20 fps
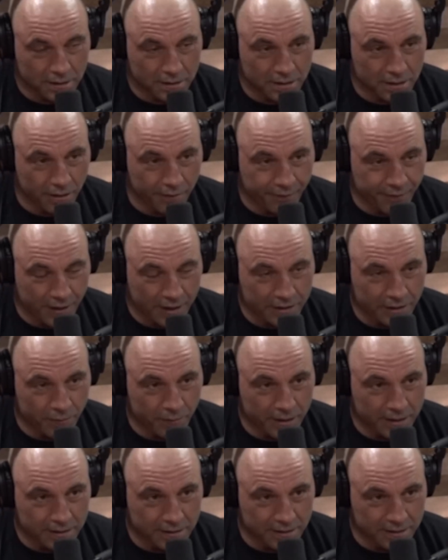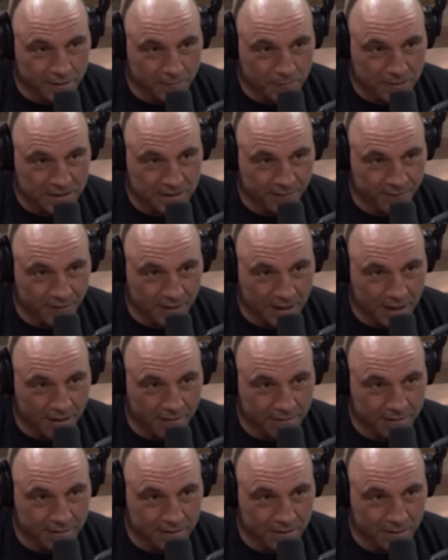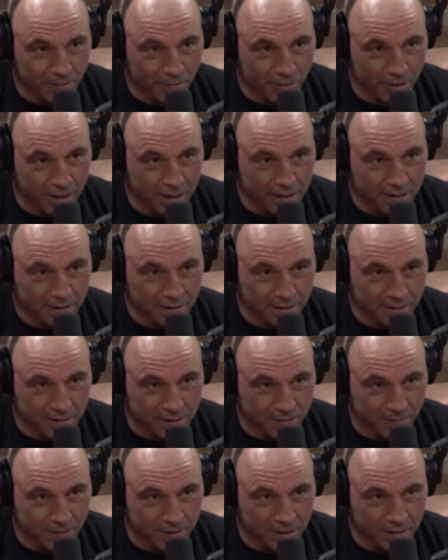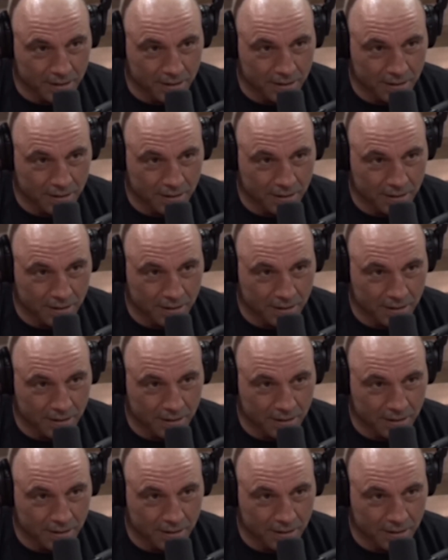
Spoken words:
they'll find their way to specific areas of the brain to stimulate?